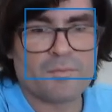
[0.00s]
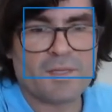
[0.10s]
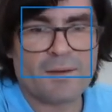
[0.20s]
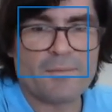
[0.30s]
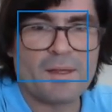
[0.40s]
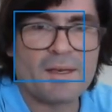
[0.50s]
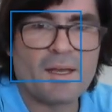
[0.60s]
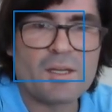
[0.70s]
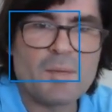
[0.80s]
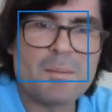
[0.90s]
Okay, and
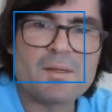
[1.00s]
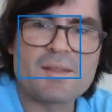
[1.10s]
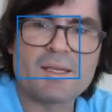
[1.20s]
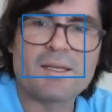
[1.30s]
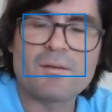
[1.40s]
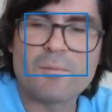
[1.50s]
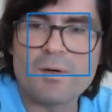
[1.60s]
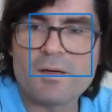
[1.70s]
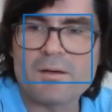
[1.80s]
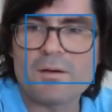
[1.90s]
now you may be thinking,
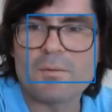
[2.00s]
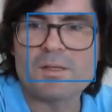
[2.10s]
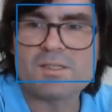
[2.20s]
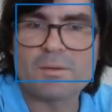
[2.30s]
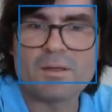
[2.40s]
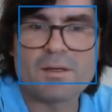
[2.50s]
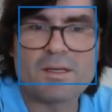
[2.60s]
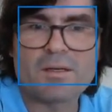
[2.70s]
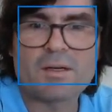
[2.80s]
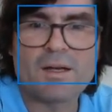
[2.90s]
what are, uh, what's going on
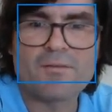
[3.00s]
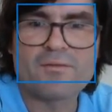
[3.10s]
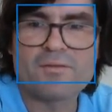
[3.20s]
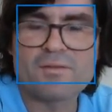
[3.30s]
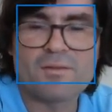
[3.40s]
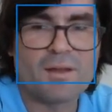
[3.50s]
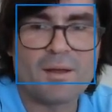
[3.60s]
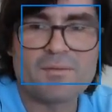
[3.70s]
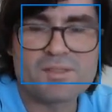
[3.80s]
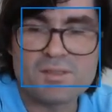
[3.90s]
here? I've
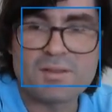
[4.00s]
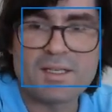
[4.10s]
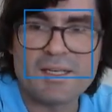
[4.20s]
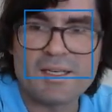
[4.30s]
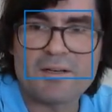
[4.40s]
I'm still getting